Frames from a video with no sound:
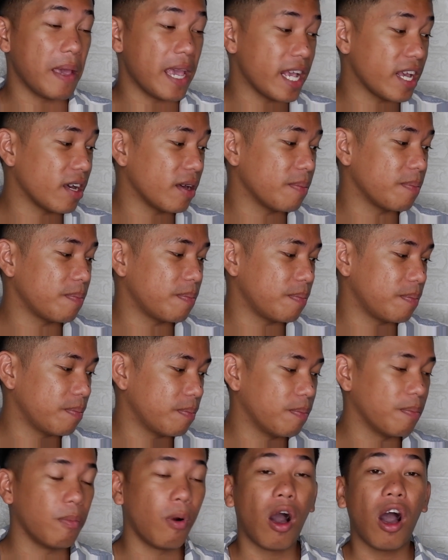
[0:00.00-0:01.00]
makeup
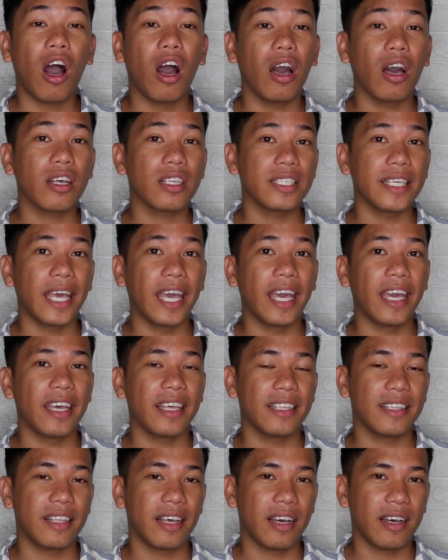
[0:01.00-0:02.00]
box
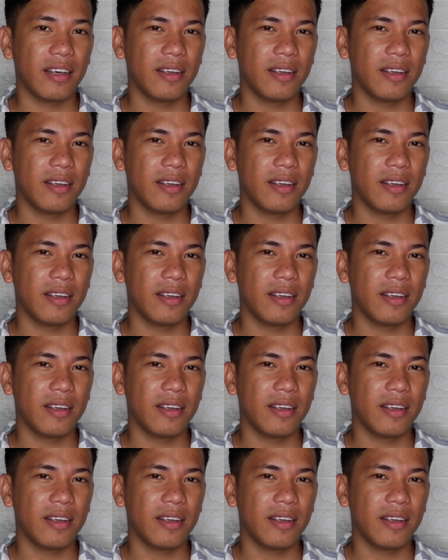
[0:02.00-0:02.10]
and